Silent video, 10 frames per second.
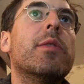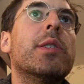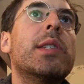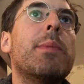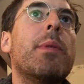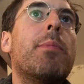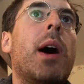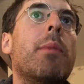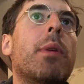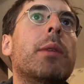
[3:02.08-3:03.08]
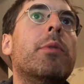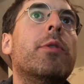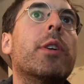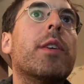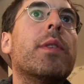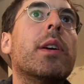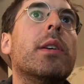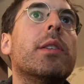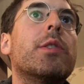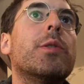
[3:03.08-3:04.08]
first step in the pipeline before giving
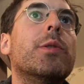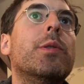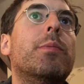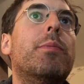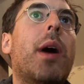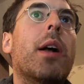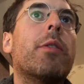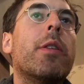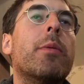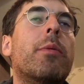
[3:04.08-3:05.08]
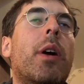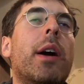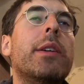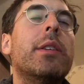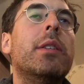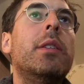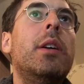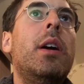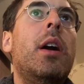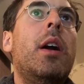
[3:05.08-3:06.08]
it to algorithm writer,
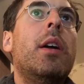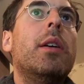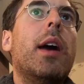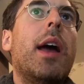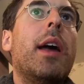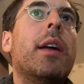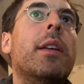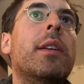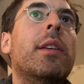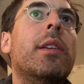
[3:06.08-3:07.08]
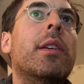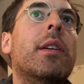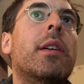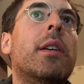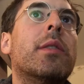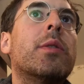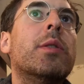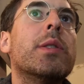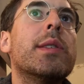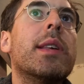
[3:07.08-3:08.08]
and of
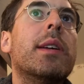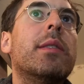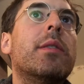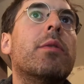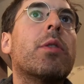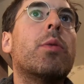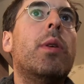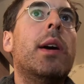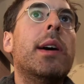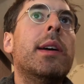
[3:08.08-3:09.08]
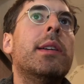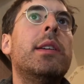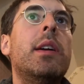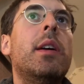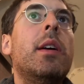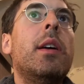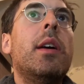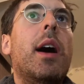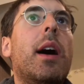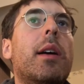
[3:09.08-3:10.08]
course that required
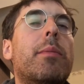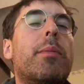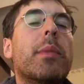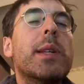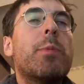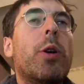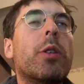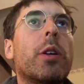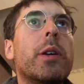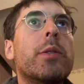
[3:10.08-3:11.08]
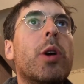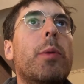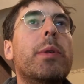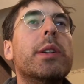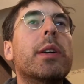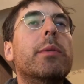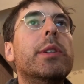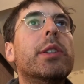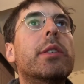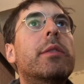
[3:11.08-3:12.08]
Lisp Prolog interpreter
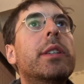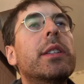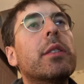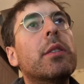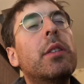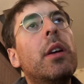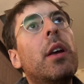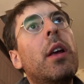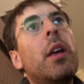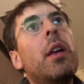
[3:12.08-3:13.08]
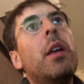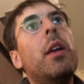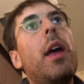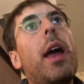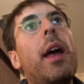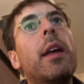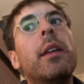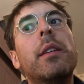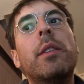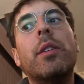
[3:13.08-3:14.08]
which are written,
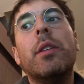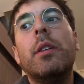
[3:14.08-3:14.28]
and